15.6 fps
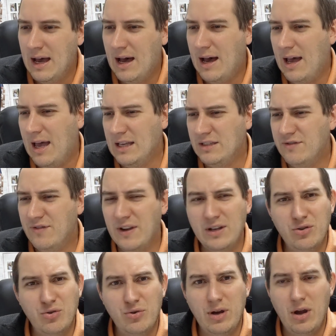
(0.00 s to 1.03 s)
has
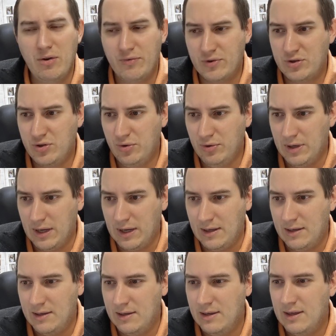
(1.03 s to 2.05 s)
victory over Judah
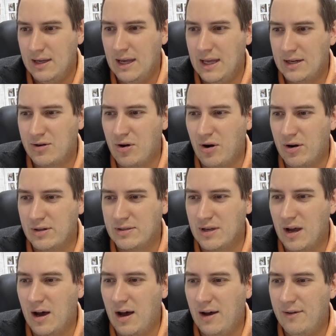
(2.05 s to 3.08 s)
and carts
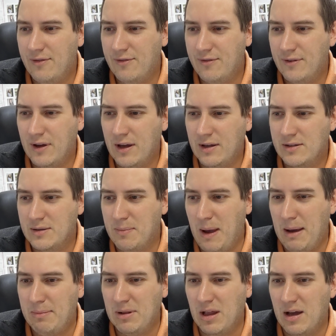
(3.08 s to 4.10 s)
off to
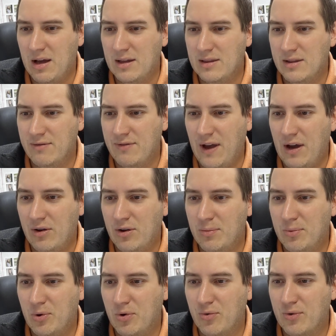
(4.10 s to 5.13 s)
Babylon the
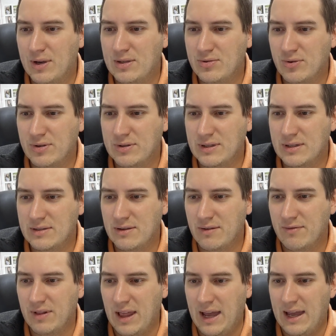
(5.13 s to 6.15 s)
valuable resources
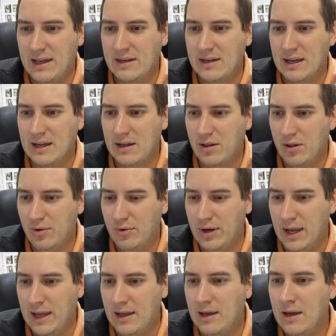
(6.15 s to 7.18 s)
of land,
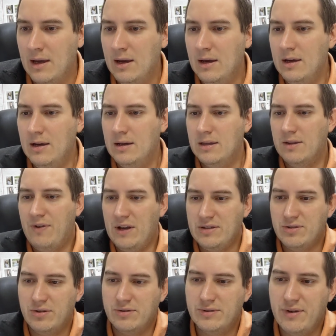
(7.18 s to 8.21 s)
including the
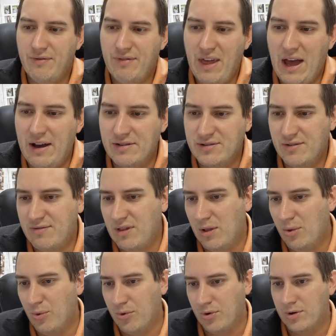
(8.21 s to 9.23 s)
vessels of the house of the
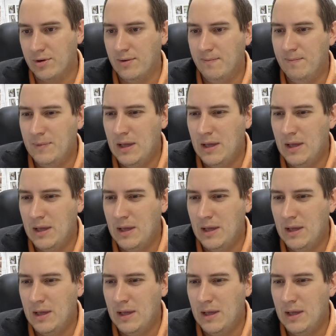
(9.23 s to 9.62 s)
Lord,